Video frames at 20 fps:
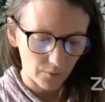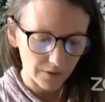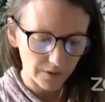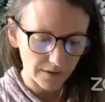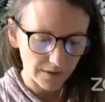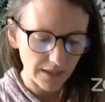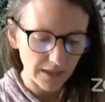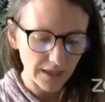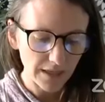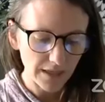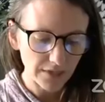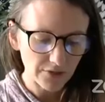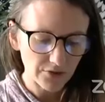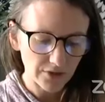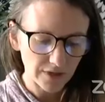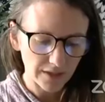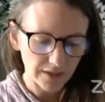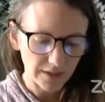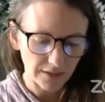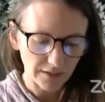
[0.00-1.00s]
With
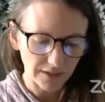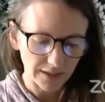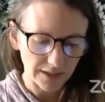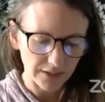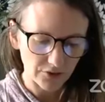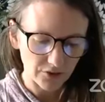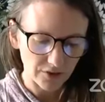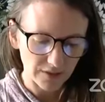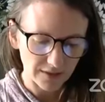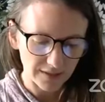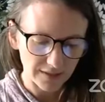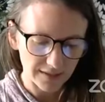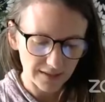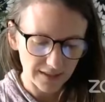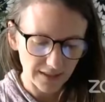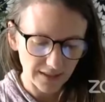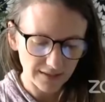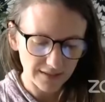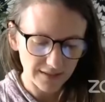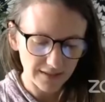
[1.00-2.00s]
each inhalation,
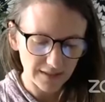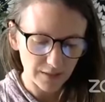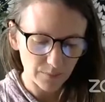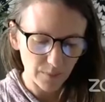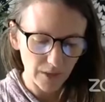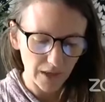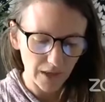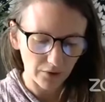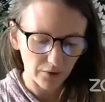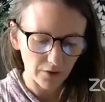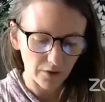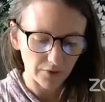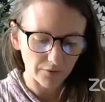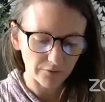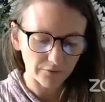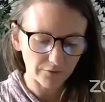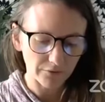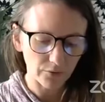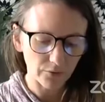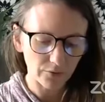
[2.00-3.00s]
sense this petal
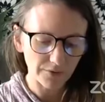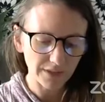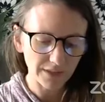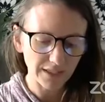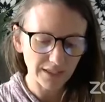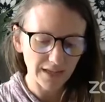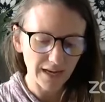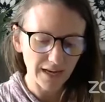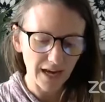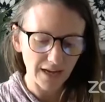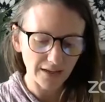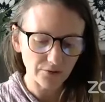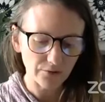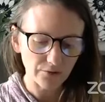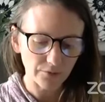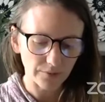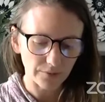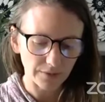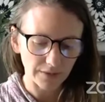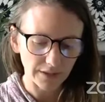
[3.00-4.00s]
unfolding
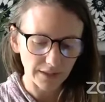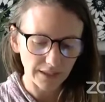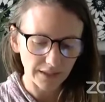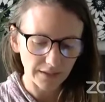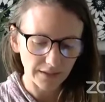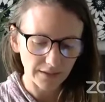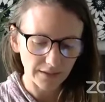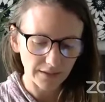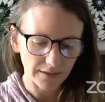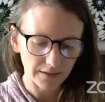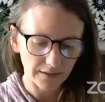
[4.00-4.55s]
naturally.